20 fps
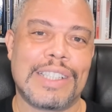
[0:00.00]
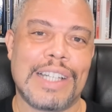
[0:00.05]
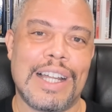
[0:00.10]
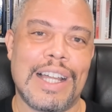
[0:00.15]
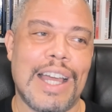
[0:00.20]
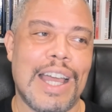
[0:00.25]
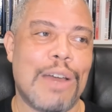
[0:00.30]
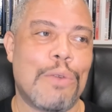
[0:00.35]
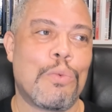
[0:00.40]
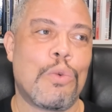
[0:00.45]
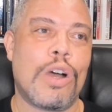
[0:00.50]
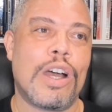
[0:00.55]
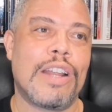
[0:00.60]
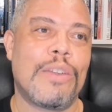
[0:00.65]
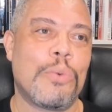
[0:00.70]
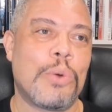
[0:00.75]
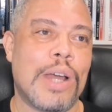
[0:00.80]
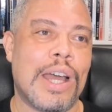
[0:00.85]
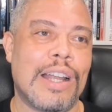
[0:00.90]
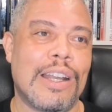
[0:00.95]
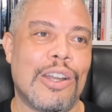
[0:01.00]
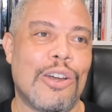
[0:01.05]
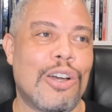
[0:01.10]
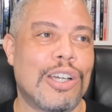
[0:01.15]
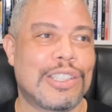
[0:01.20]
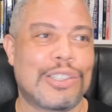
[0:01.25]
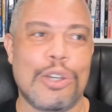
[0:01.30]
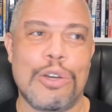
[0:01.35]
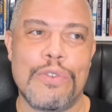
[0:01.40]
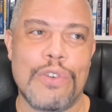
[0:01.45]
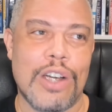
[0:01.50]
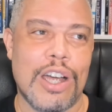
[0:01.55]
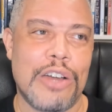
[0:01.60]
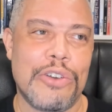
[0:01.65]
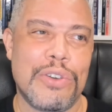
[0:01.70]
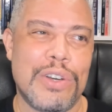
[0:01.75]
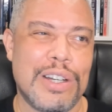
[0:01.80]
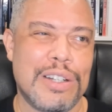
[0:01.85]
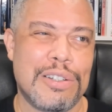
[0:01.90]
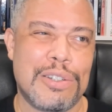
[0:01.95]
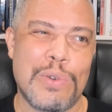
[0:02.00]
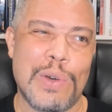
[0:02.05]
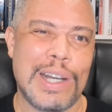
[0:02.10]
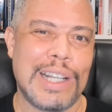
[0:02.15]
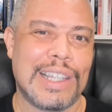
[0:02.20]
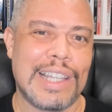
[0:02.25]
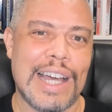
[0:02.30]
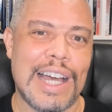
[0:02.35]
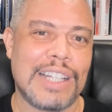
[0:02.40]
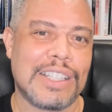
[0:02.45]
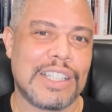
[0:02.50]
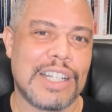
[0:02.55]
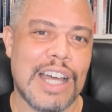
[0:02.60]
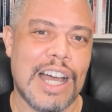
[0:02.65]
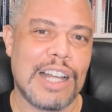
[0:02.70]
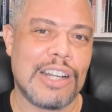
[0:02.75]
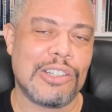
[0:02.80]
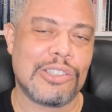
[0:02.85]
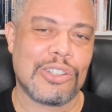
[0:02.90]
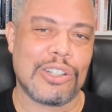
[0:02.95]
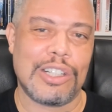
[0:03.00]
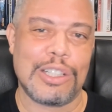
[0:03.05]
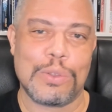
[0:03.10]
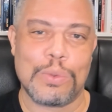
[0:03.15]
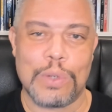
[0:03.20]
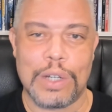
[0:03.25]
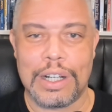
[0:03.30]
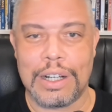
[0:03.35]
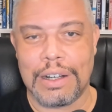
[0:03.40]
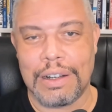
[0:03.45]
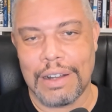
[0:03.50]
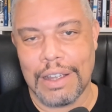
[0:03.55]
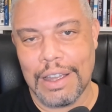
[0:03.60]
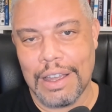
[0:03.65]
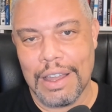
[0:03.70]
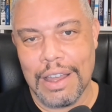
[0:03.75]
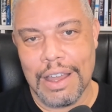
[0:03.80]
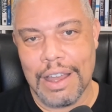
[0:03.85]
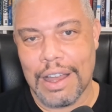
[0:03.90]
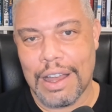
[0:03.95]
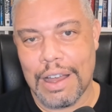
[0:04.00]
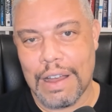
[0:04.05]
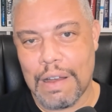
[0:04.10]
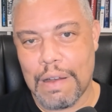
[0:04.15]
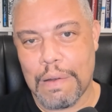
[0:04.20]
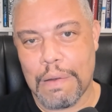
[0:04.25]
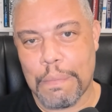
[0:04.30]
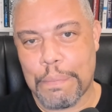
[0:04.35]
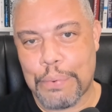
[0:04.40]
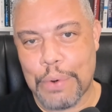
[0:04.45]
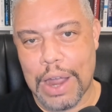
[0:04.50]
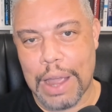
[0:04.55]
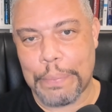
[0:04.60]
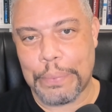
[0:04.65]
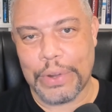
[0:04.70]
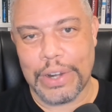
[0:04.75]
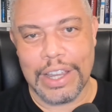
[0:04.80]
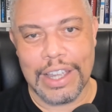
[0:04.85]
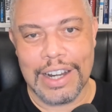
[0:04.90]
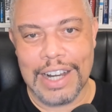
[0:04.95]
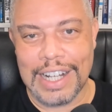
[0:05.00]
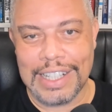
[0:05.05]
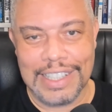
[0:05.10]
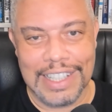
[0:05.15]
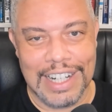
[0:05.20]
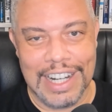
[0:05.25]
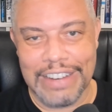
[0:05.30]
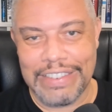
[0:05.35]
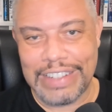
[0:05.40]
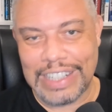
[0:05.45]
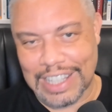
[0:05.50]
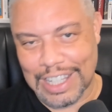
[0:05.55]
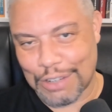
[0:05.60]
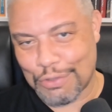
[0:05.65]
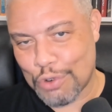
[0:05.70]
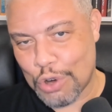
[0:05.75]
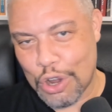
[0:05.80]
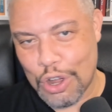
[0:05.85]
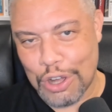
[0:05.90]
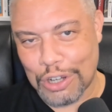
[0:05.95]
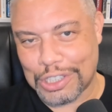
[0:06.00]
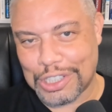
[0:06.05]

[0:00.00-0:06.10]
I had one where I lost over $120,000 on this one property, and I did everything wrong.